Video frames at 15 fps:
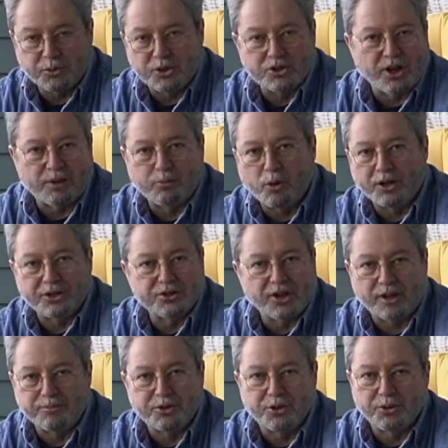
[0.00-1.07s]
between type 1 and
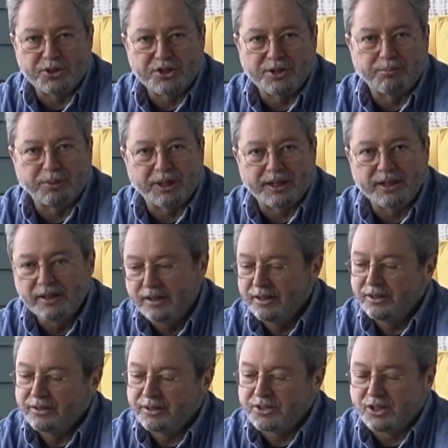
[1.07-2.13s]
type 2 is simply
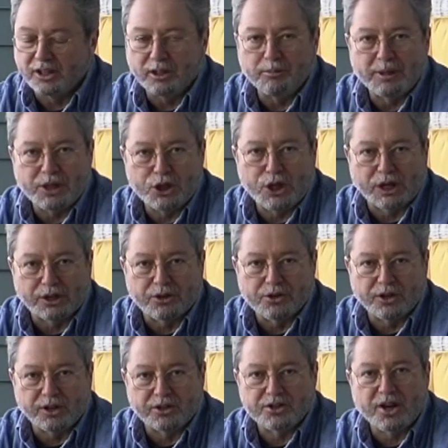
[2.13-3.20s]
it's a little bit thicker
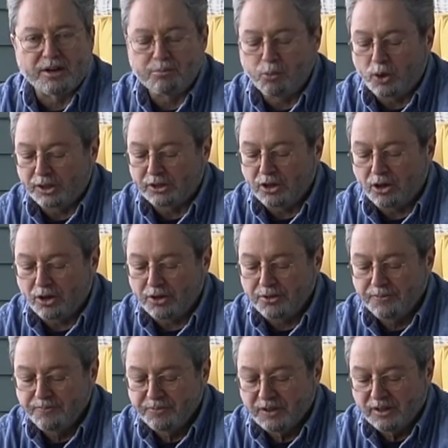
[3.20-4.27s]
than a type 1 card.
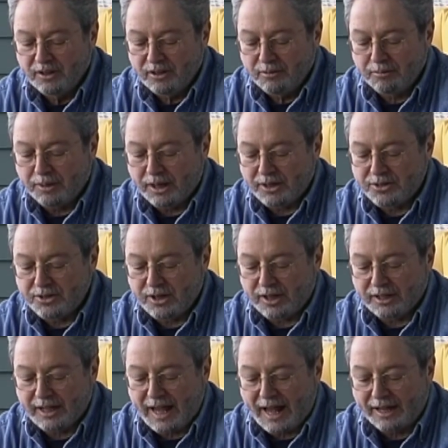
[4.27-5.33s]
But
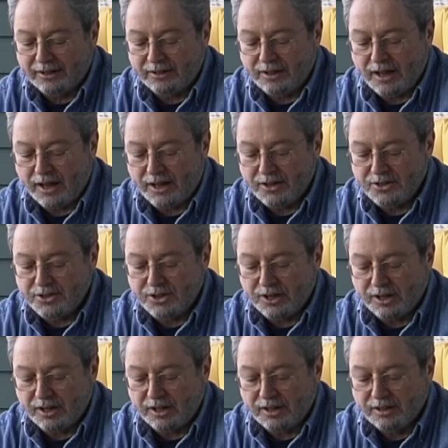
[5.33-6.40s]
uh, Canon has
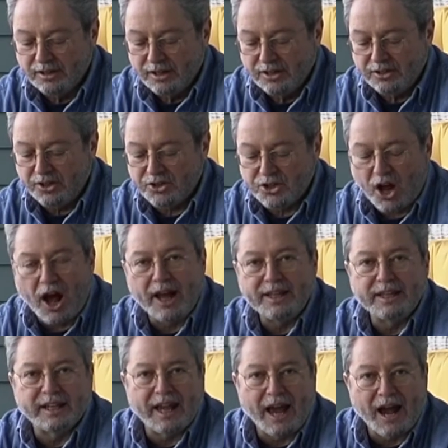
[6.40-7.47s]
uh,
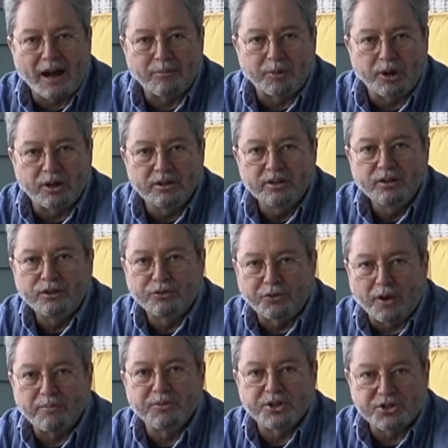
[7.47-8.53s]
designed the camera
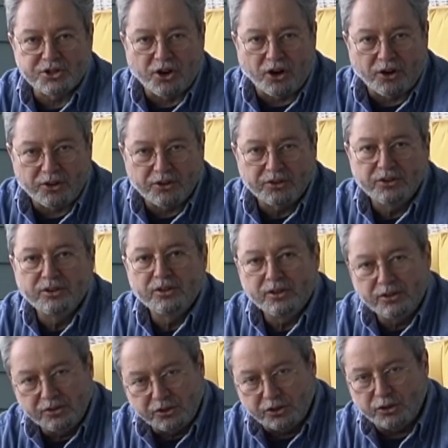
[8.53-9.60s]
from the start
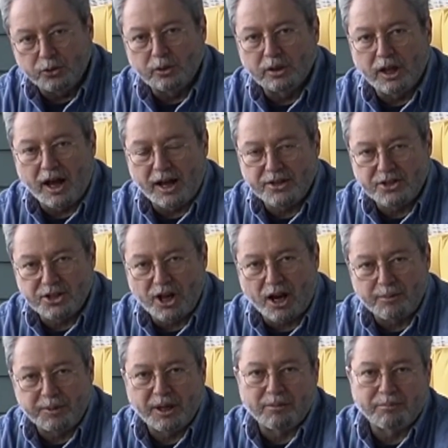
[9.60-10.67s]
to utilize the
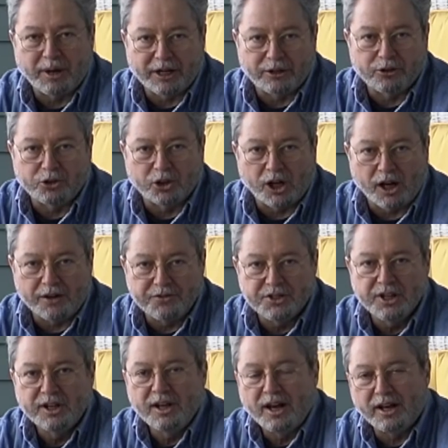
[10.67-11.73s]
IBM micro
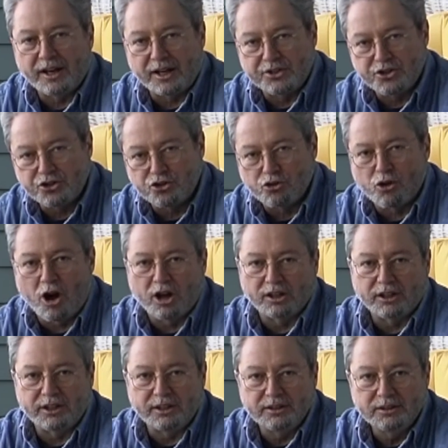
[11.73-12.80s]
drives, and I
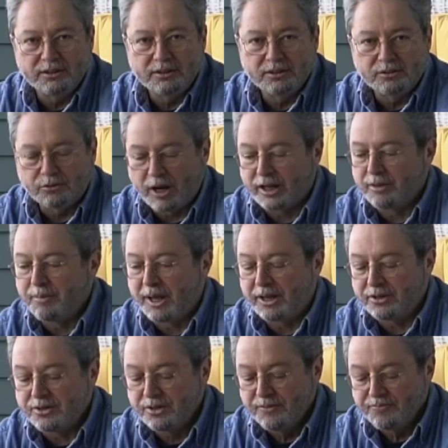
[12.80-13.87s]
strongly
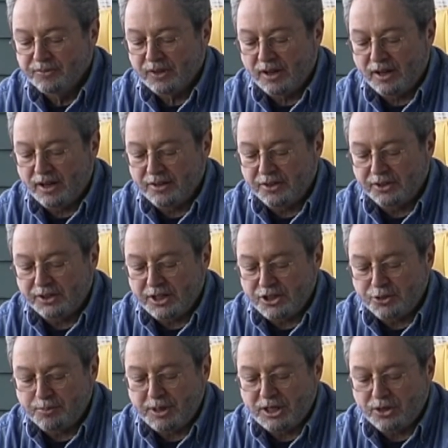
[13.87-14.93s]
recommend uh, that
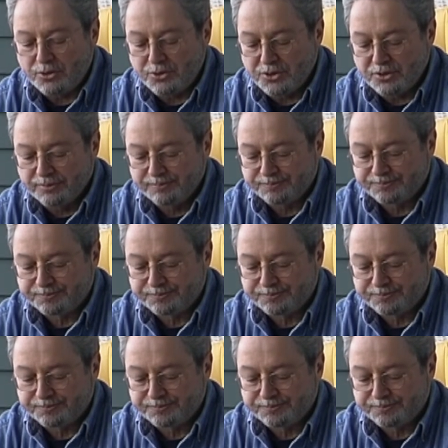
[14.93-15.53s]
these be used.